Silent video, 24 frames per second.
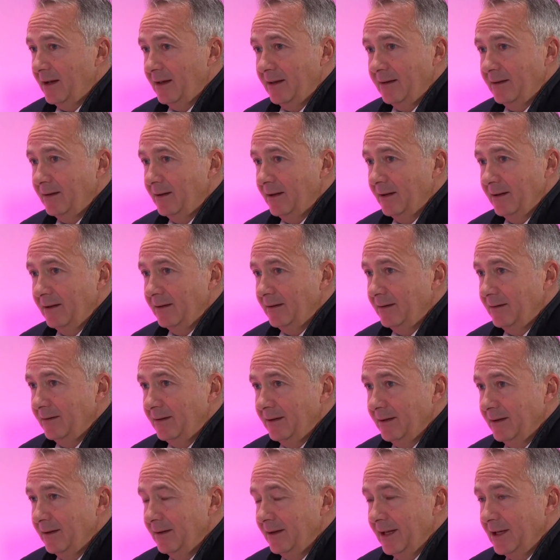The
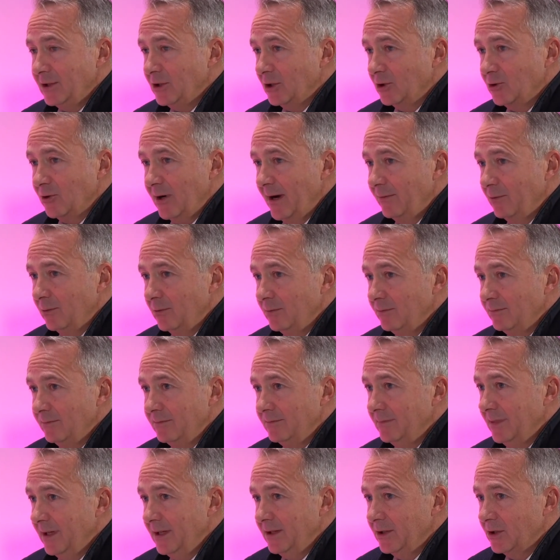leisure travel
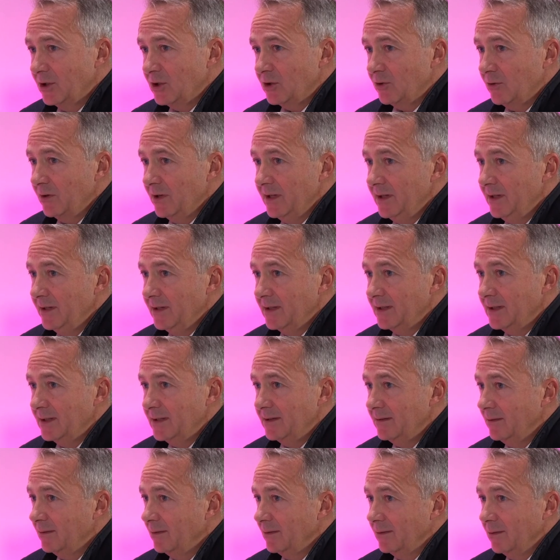industry
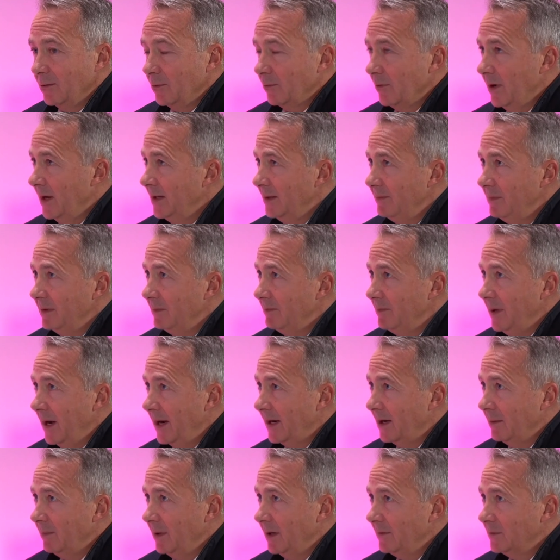has already been
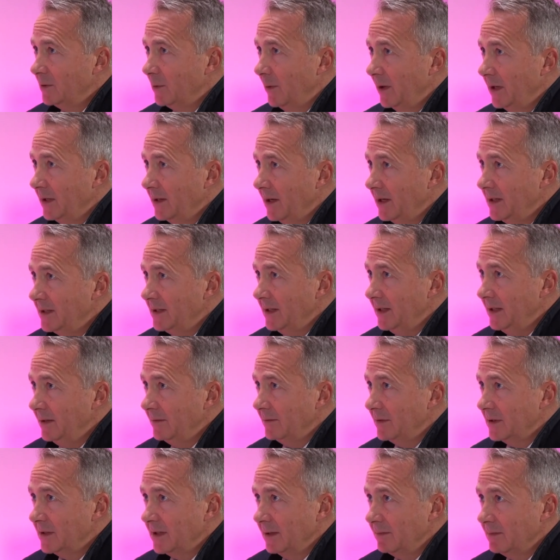back above
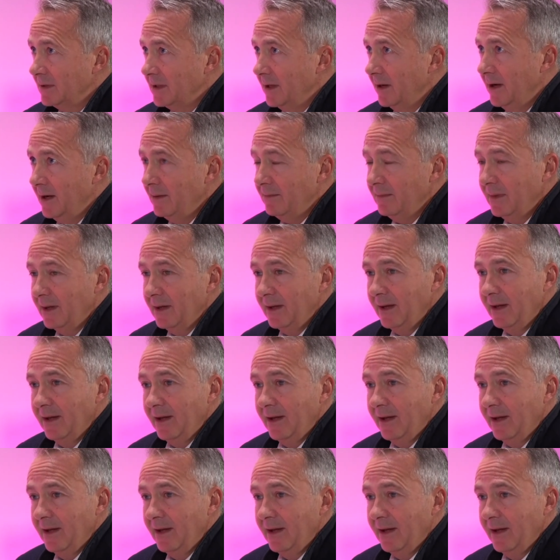2019 for some time.